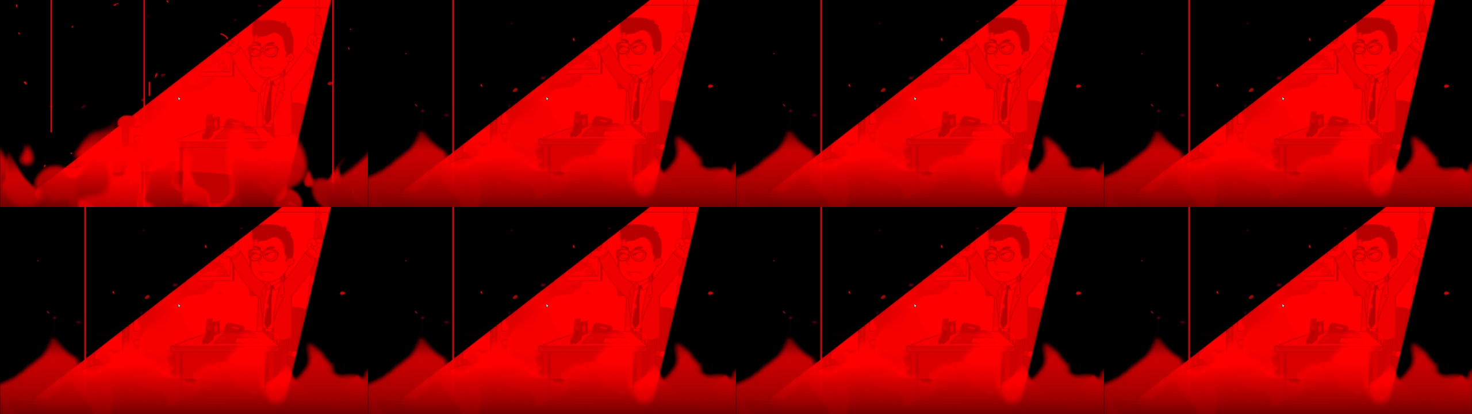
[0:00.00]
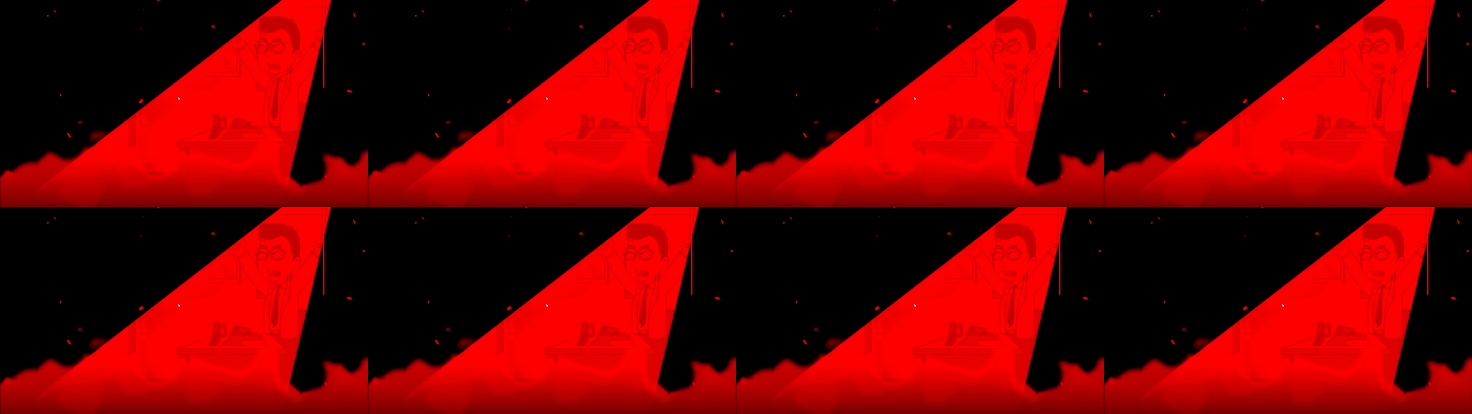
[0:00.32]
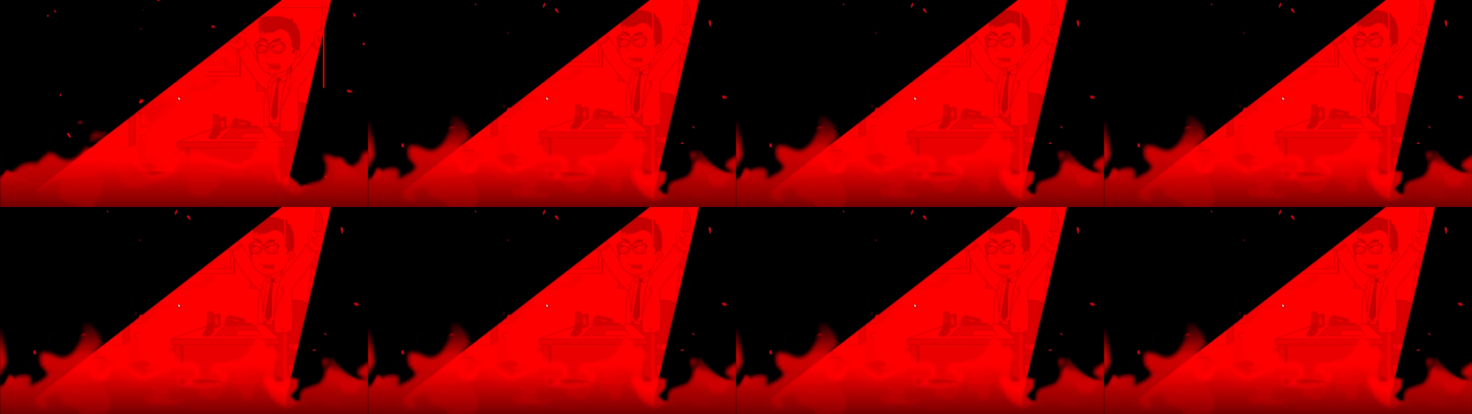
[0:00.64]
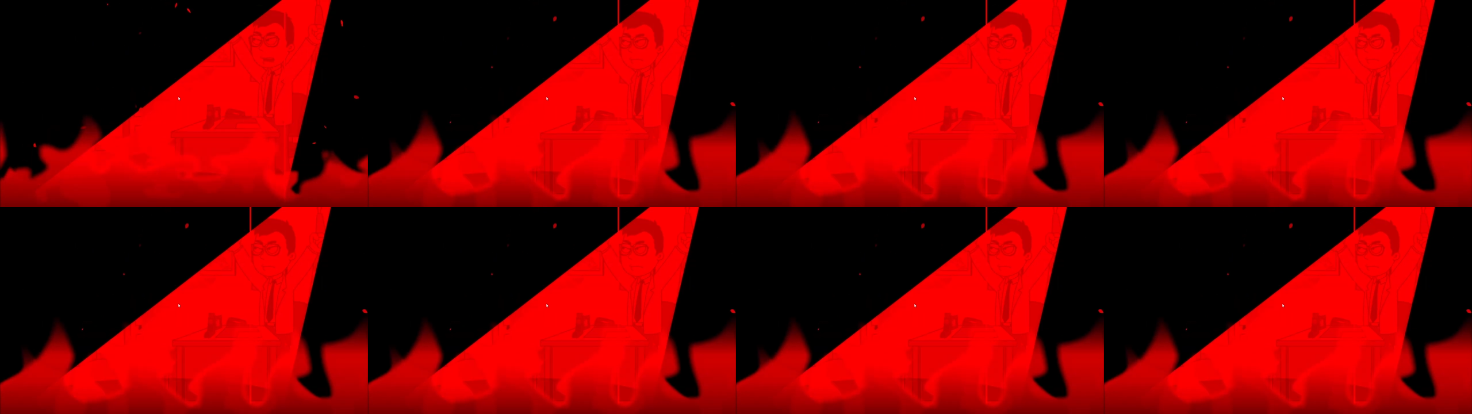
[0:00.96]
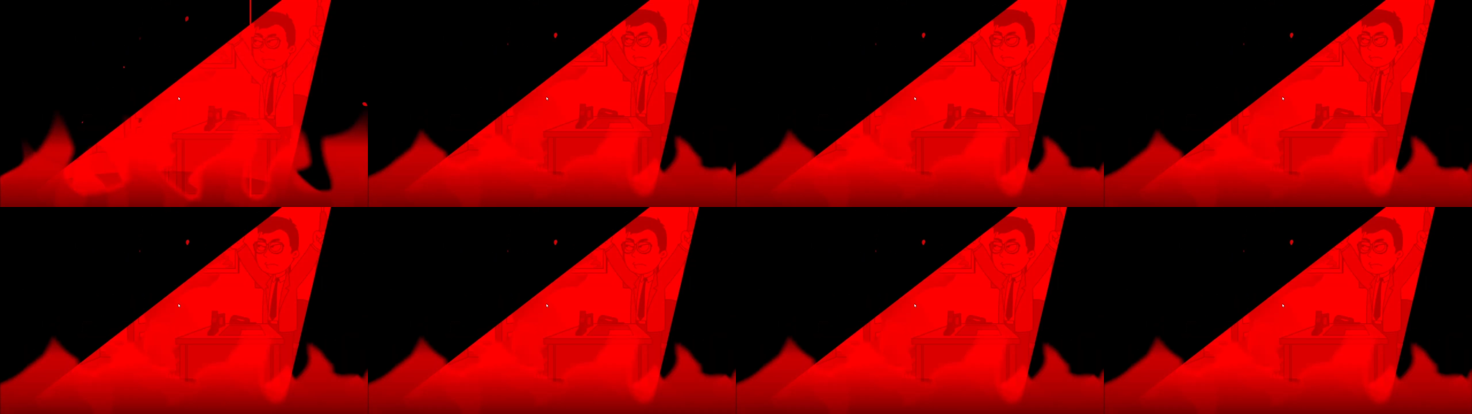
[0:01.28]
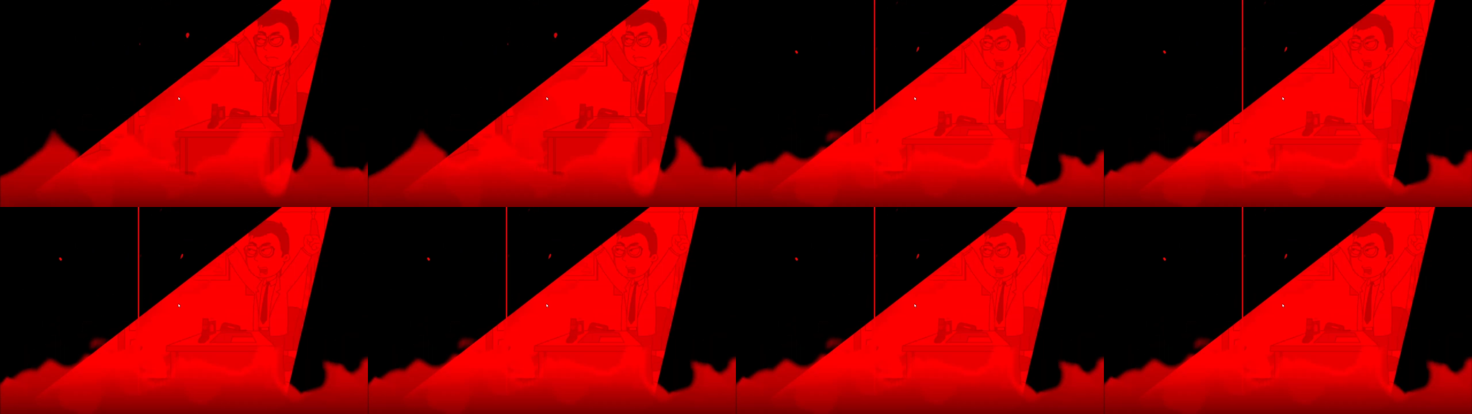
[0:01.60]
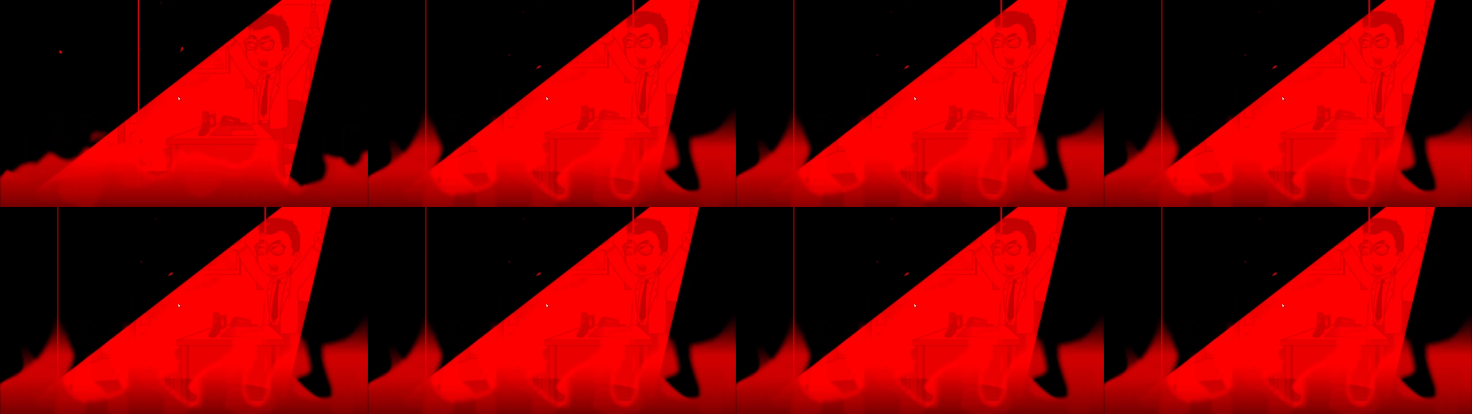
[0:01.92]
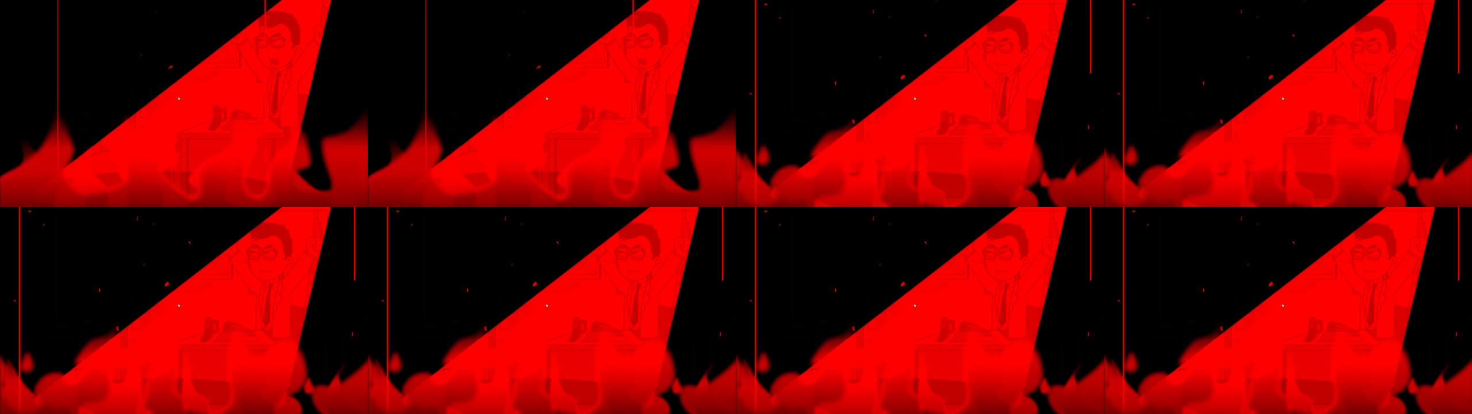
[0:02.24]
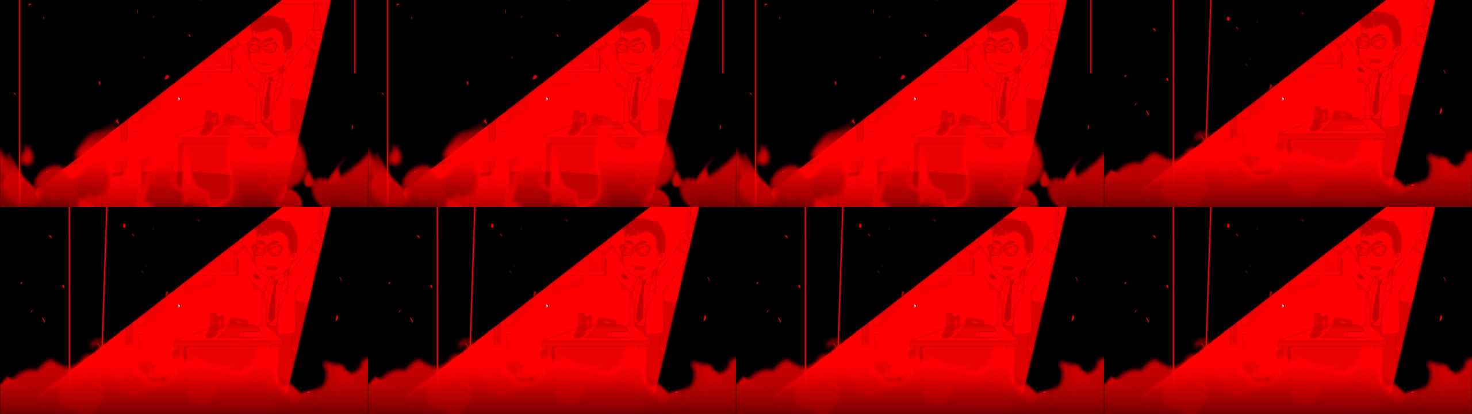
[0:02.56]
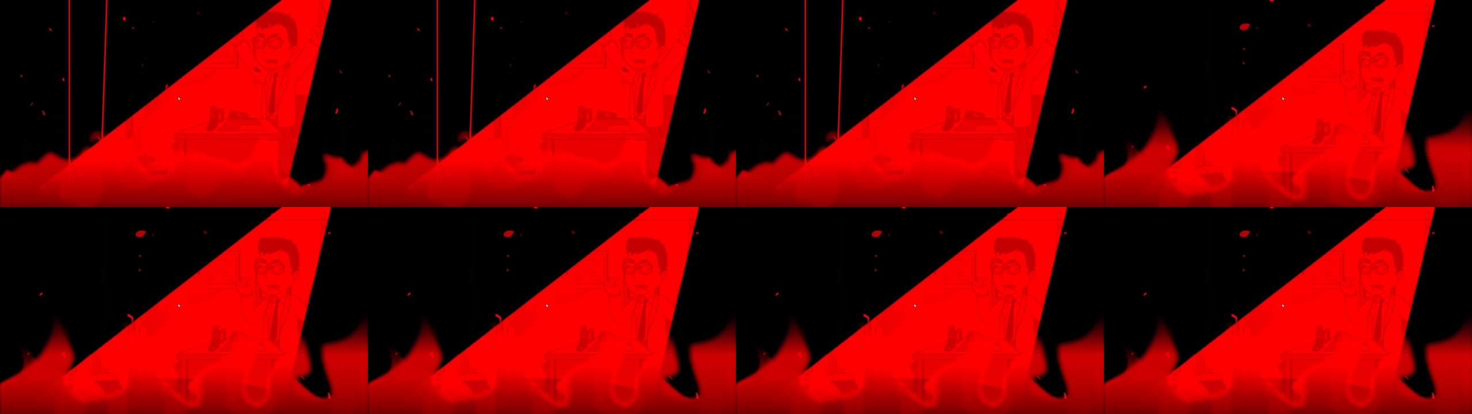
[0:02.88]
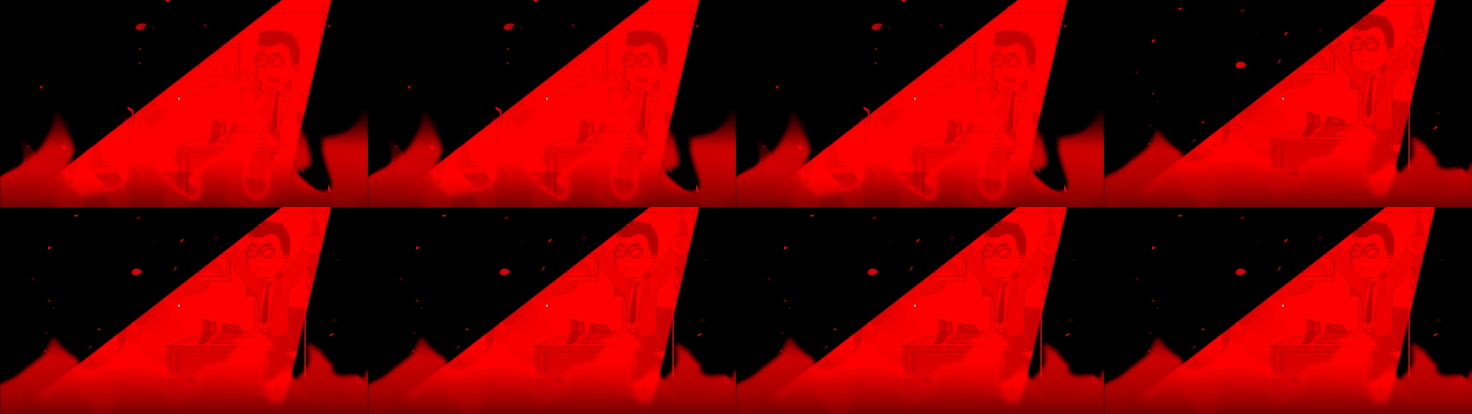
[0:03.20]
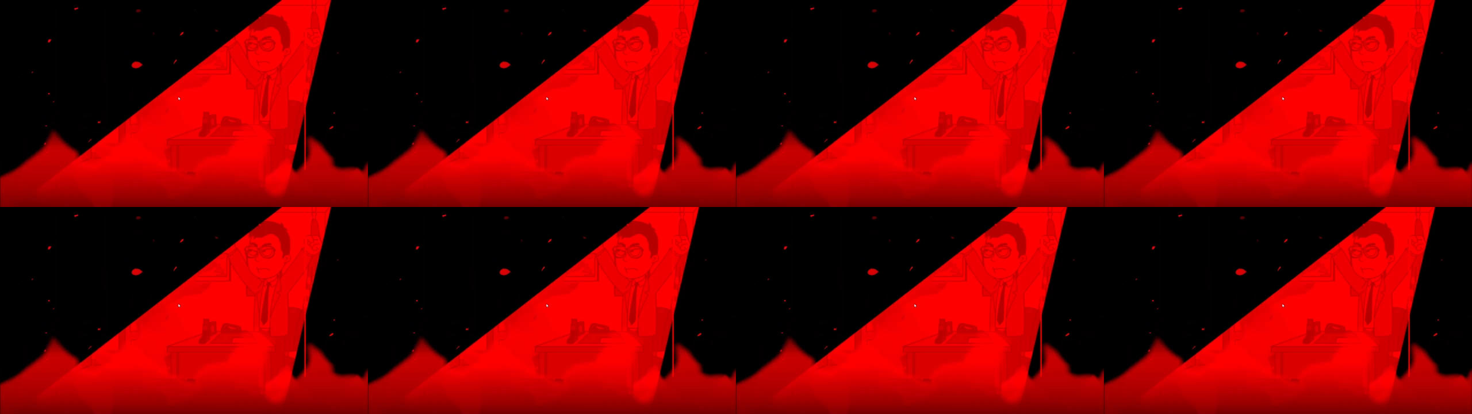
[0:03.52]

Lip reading: [unreadable: no face in view]